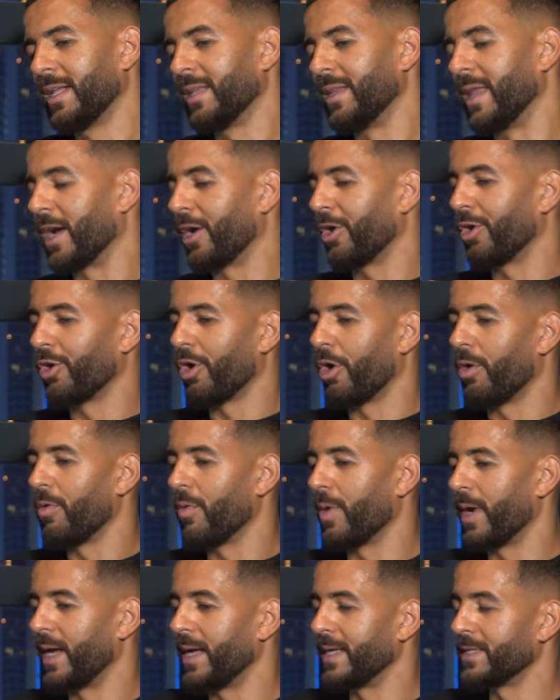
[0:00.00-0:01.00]
They're going to go
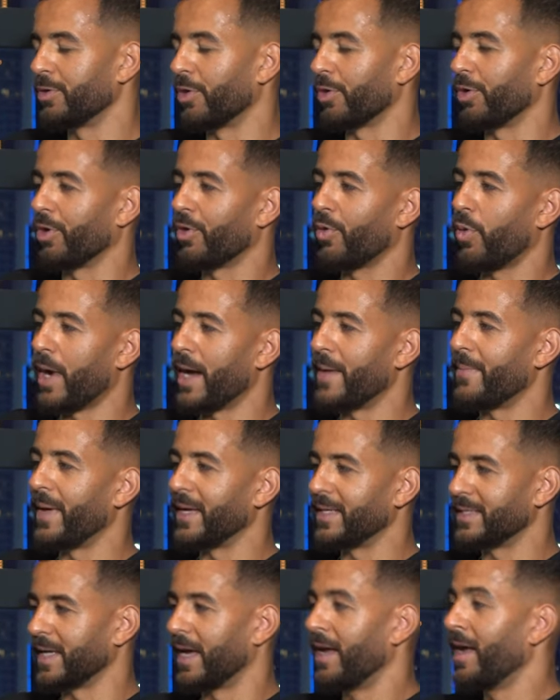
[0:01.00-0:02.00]
away. It's not going to quite
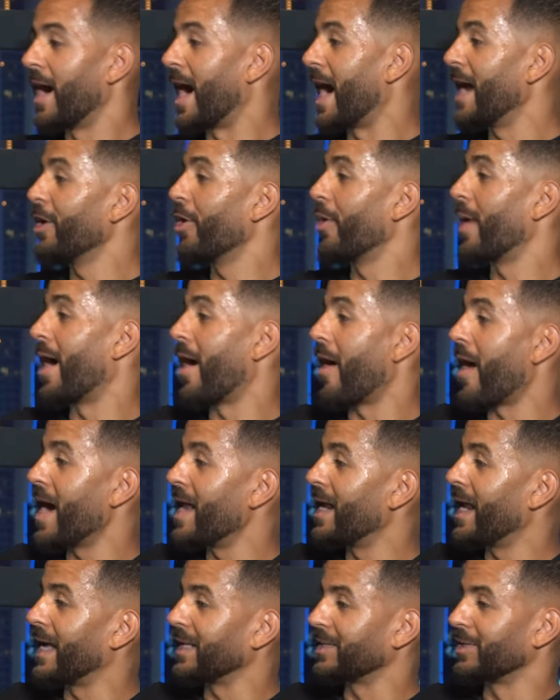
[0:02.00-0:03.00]
make sense. I know how
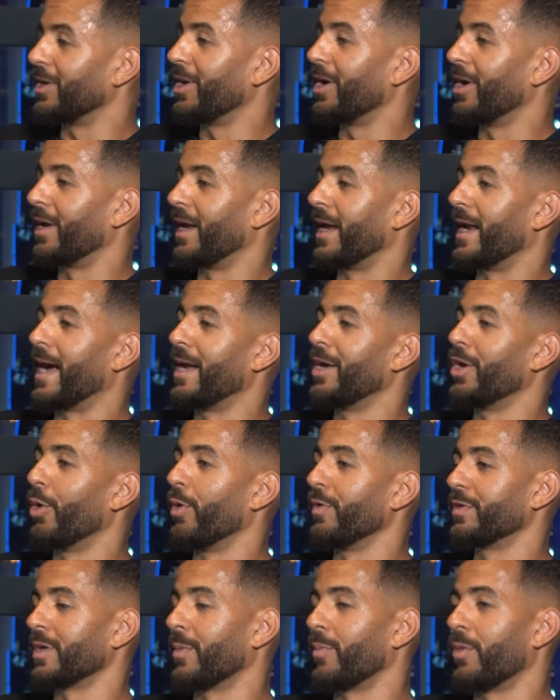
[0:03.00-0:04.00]
I like to learn. And I know
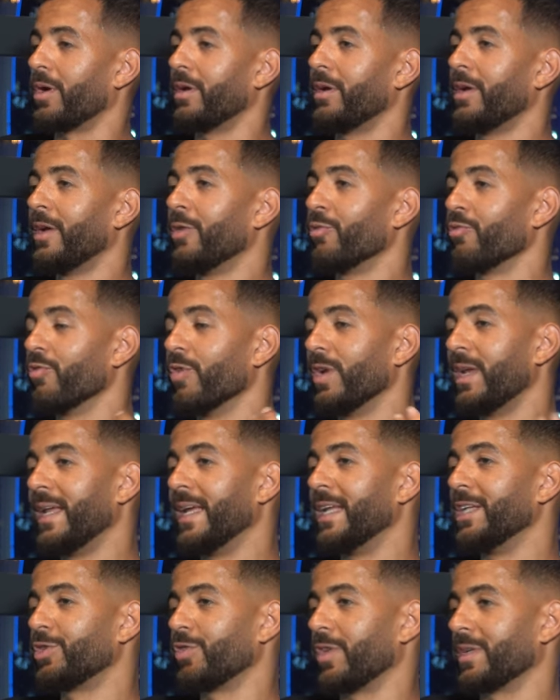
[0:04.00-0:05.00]
if someone
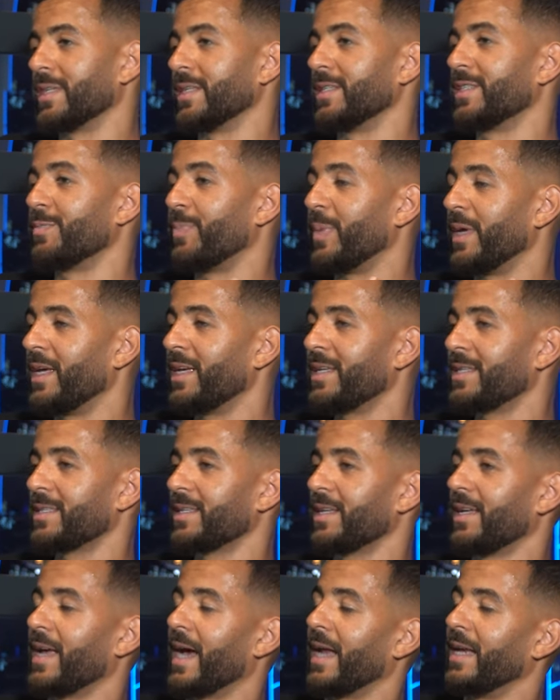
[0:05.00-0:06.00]
really interested
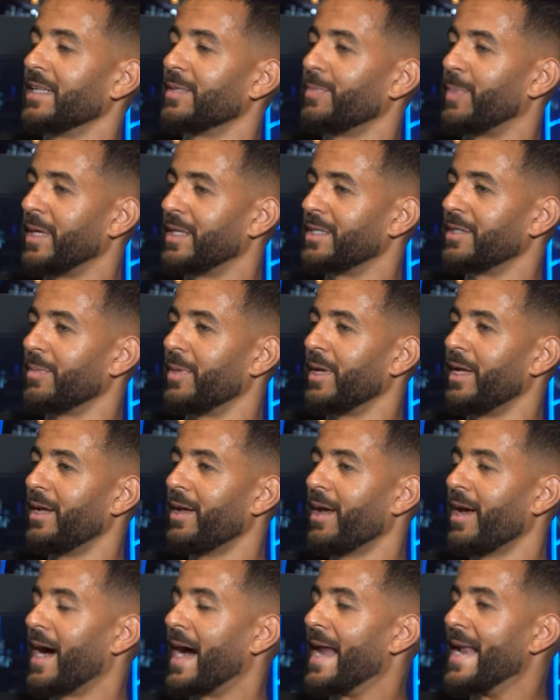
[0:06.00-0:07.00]
speaks and it speaks to
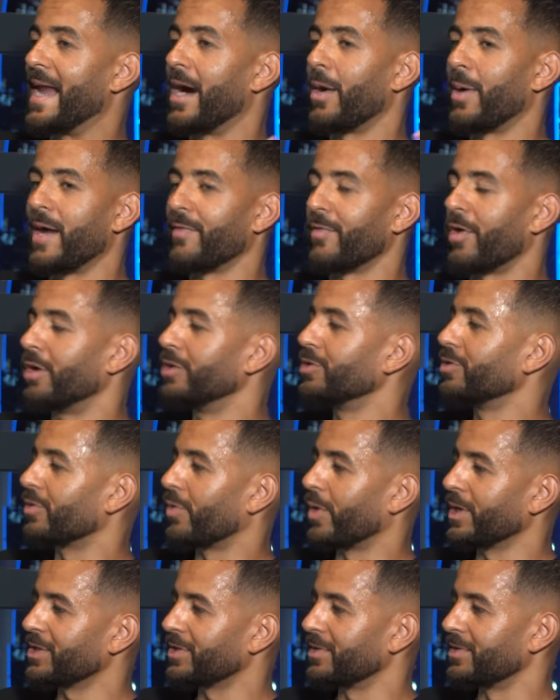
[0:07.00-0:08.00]
me, I now have 100
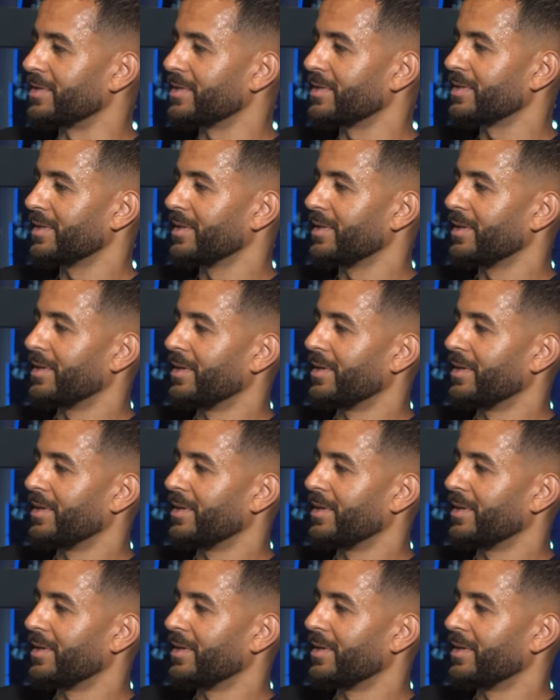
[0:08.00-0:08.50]
questions.